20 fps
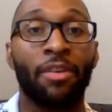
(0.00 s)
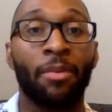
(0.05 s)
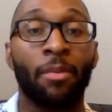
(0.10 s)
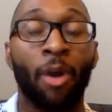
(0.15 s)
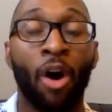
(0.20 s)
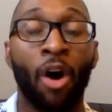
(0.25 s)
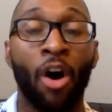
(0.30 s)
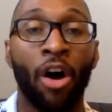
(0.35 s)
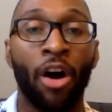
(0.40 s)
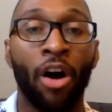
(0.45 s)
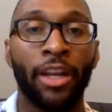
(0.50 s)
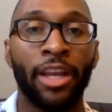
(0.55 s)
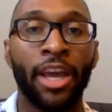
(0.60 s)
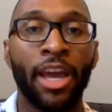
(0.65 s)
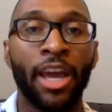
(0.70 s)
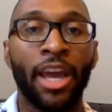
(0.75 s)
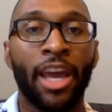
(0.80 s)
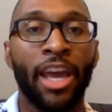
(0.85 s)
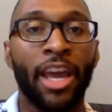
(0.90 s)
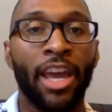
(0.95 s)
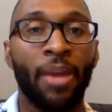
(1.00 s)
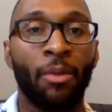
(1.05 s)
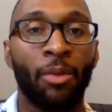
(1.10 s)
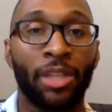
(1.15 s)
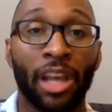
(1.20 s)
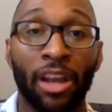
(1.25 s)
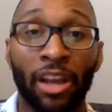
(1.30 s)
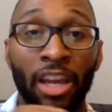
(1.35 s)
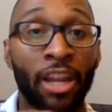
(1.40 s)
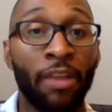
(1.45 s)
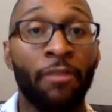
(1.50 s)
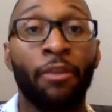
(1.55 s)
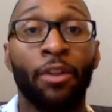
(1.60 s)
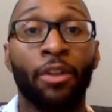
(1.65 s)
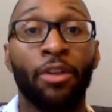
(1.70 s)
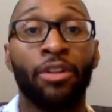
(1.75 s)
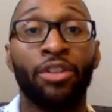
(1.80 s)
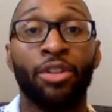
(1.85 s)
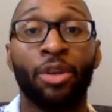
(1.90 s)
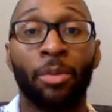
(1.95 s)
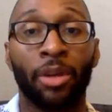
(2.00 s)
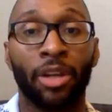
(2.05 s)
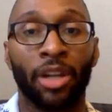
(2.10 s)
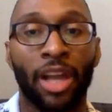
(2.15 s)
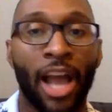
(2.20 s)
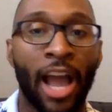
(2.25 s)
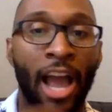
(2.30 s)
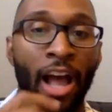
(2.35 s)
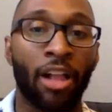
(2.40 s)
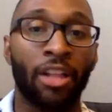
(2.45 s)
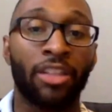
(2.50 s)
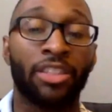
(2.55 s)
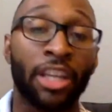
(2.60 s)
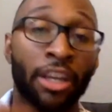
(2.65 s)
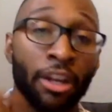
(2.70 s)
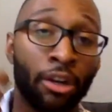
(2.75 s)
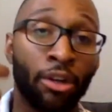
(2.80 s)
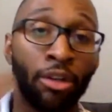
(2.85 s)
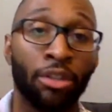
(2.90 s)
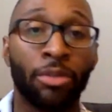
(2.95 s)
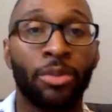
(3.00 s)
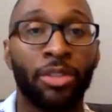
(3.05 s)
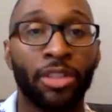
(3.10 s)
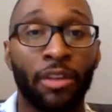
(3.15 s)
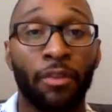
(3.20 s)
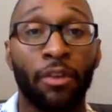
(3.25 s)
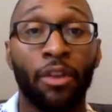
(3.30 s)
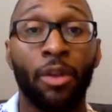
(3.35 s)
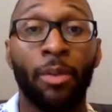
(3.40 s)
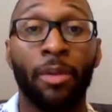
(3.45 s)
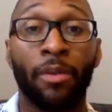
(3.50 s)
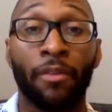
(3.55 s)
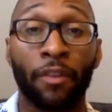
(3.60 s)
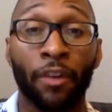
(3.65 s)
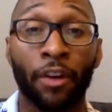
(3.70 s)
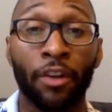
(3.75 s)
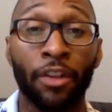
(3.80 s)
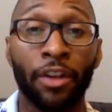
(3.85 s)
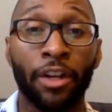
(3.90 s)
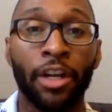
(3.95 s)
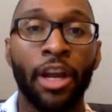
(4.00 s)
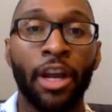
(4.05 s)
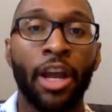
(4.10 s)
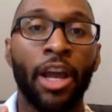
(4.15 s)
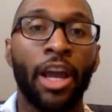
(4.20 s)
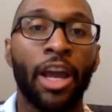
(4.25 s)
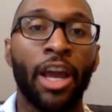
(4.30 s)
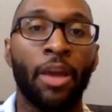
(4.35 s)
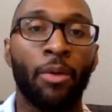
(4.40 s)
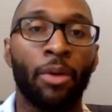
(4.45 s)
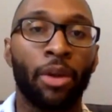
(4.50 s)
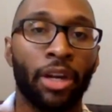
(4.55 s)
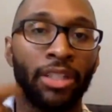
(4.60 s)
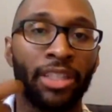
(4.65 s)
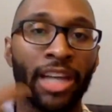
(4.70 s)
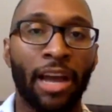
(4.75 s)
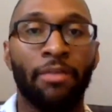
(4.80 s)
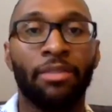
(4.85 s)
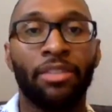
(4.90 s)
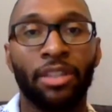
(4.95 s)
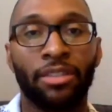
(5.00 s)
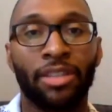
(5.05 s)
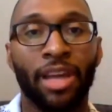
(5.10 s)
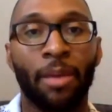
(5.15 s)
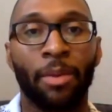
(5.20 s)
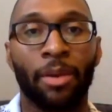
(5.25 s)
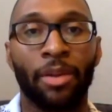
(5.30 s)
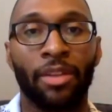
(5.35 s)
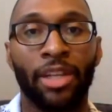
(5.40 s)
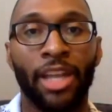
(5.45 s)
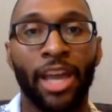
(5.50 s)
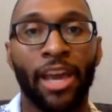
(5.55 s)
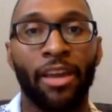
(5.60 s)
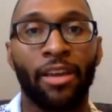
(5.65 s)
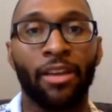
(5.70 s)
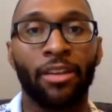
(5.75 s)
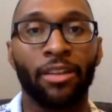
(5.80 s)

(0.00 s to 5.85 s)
him on. And without any further ado, I'm going to let Alex introduce himself a little bit further, and we're going to dive into the topic of the day.